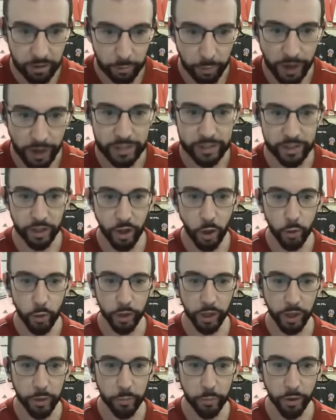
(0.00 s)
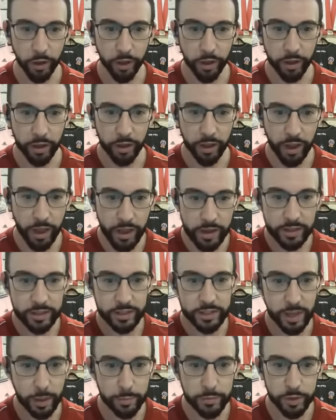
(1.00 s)
Back to the goalkeeper.
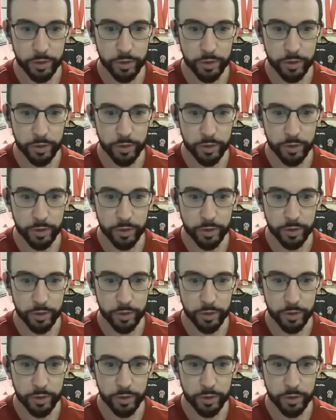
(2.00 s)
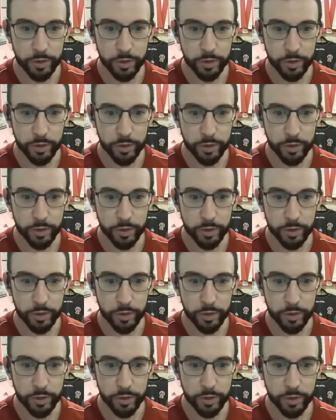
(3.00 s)
Intercepted by Isak. Never going to
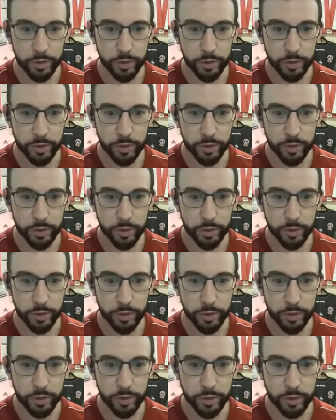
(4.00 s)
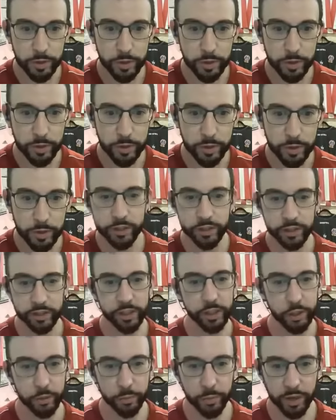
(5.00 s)
have enough on the header. An odd
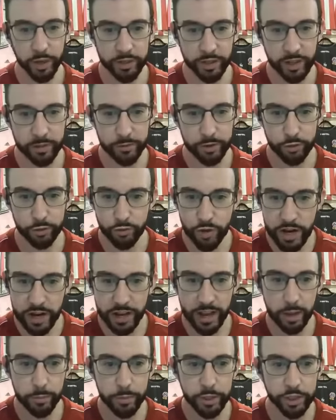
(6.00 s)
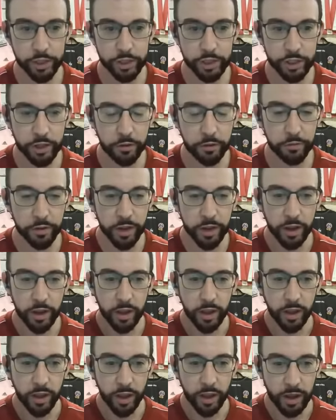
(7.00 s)
decision by Davies. Really amateur stuff.
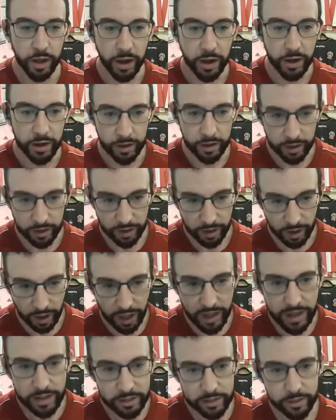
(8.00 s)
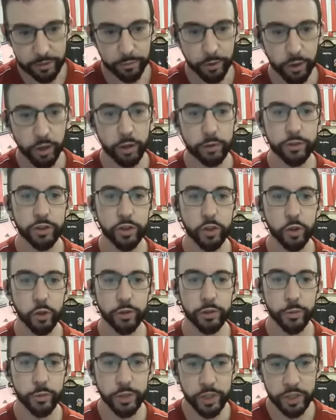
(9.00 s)
And 8 different goal
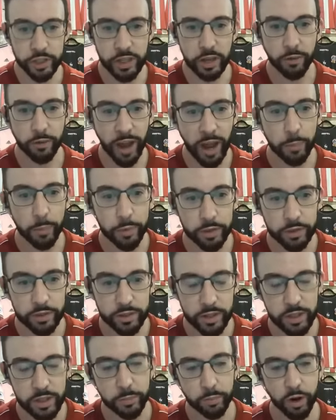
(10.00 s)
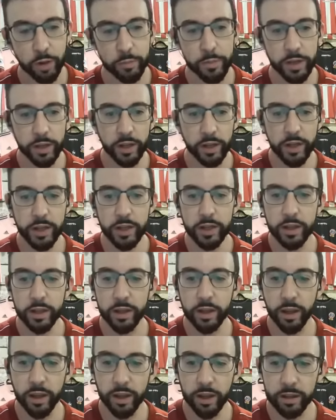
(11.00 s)
scorers, which has never happened in the Premier
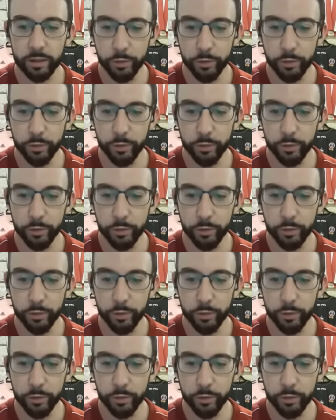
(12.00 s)
League.